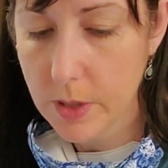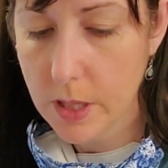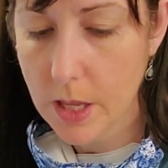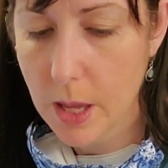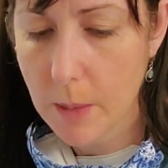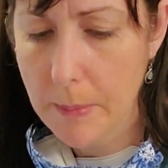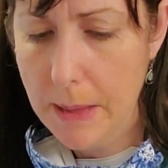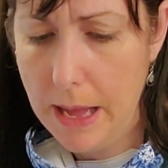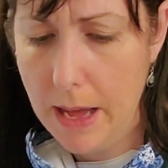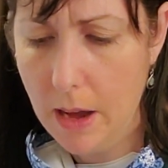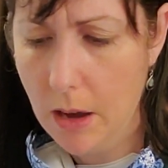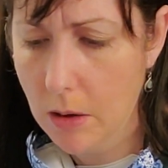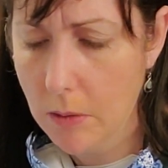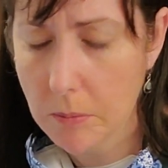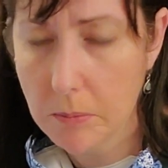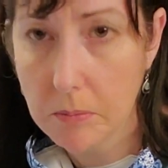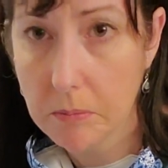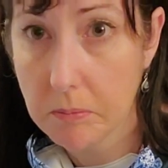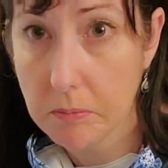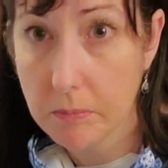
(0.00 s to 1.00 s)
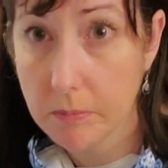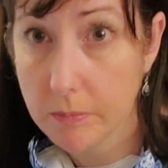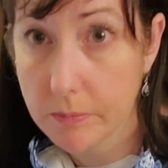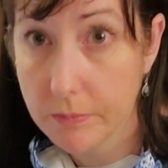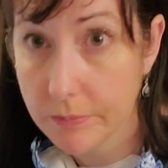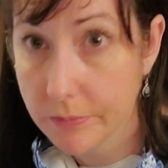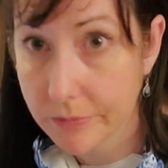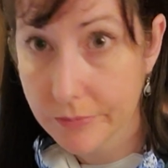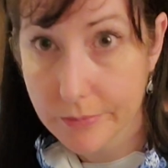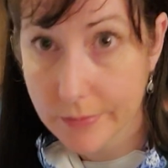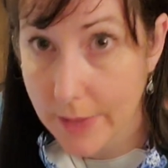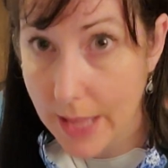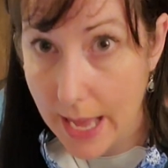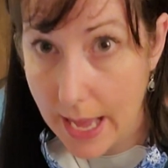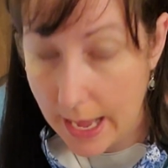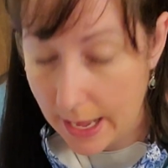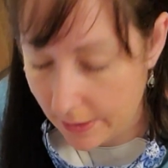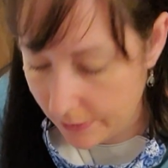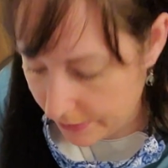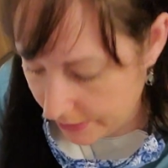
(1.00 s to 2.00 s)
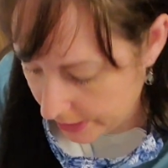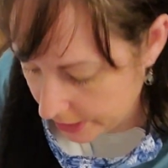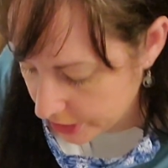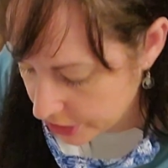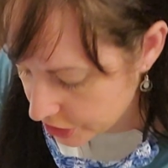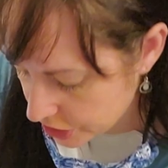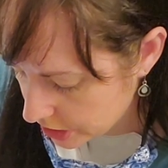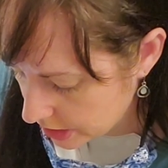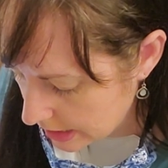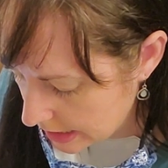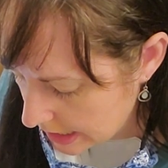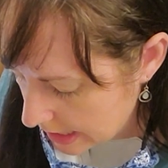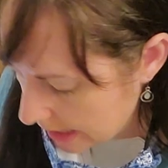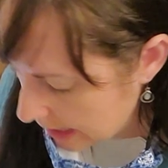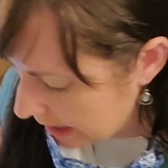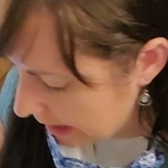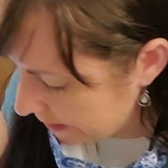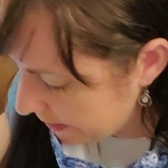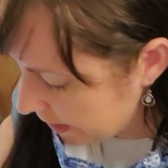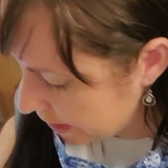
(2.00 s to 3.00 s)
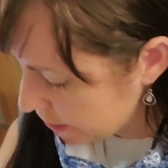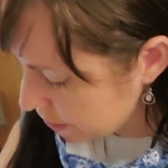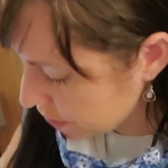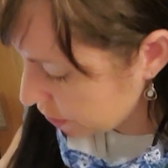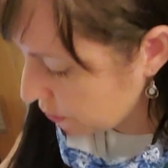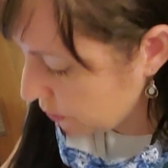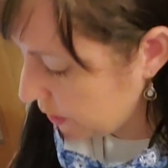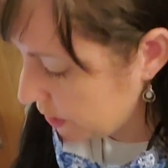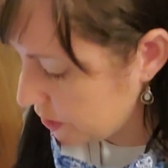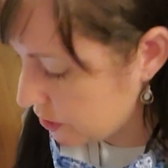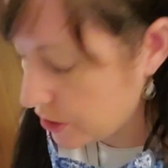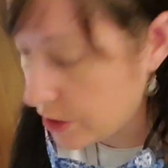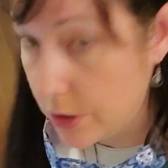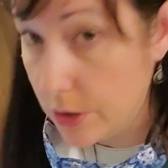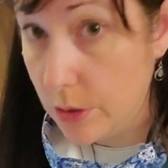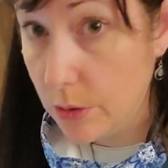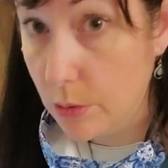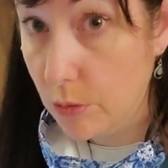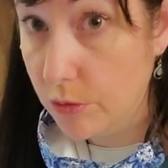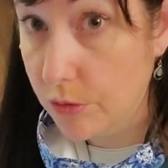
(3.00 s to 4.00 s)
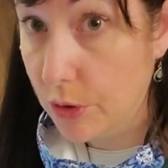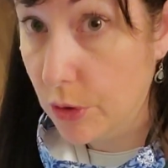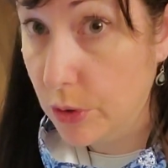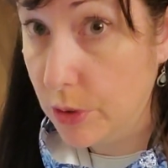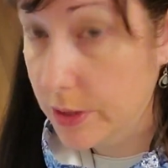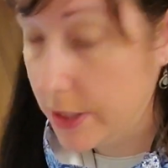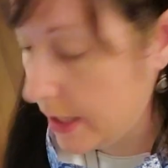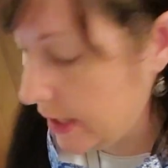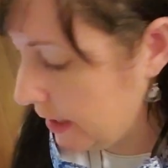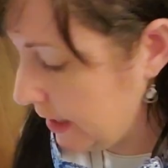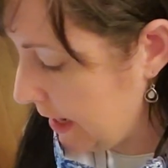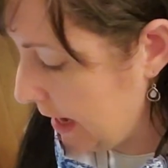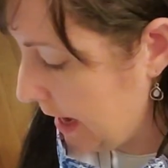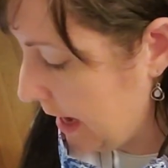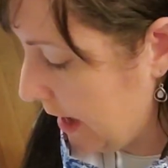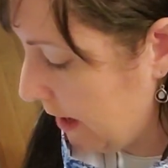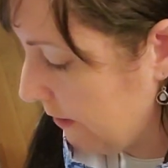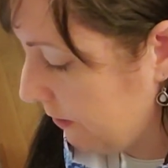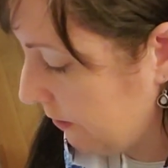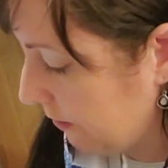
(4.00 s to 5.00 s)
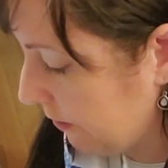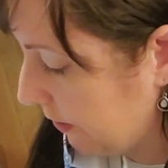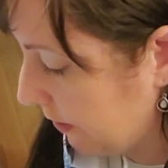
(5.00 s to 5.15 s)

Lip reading: about a 1/2 inch, and then you're going to fold it in half,